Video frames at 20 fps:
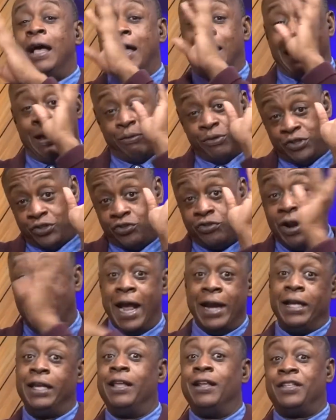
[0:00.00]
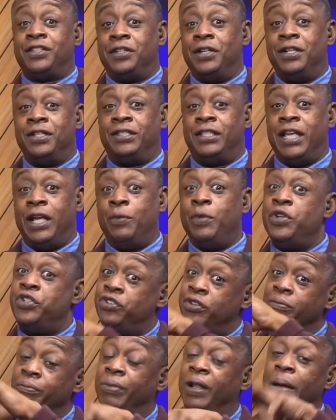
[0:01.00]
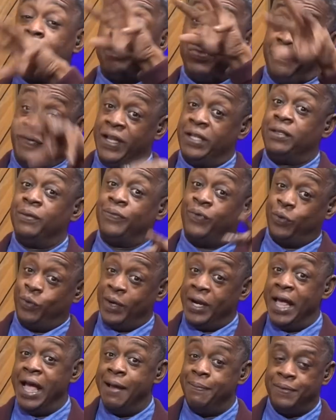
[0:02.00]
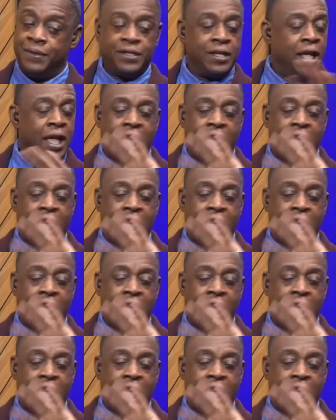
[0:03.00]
I was trying to get us to understand we shouldn't blame the victim for what happens.